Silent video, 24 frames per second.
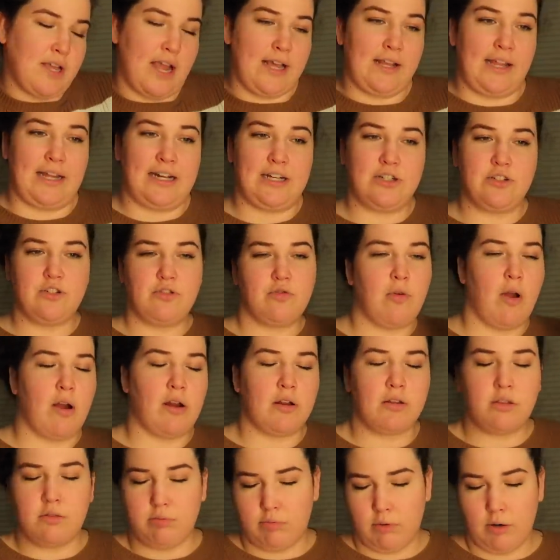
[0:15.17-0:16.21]
I like
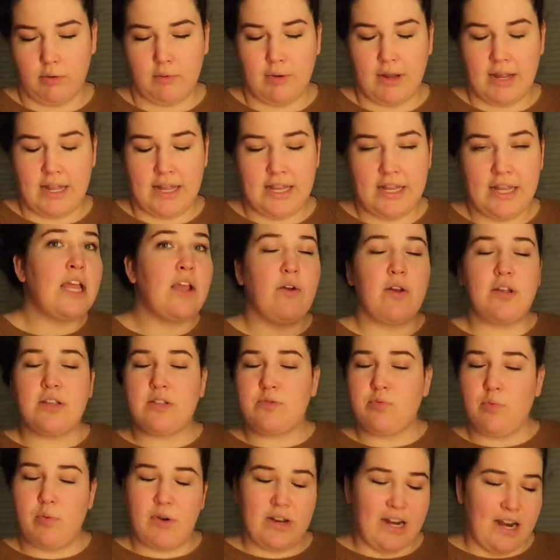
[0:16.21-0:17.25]
truck through it. It
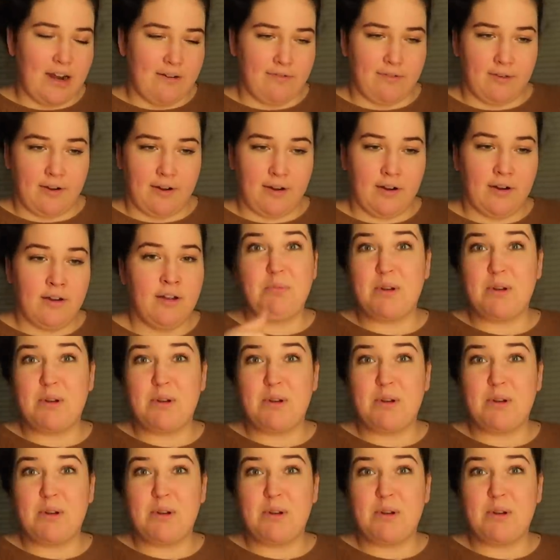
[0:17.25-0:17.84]
was whatever.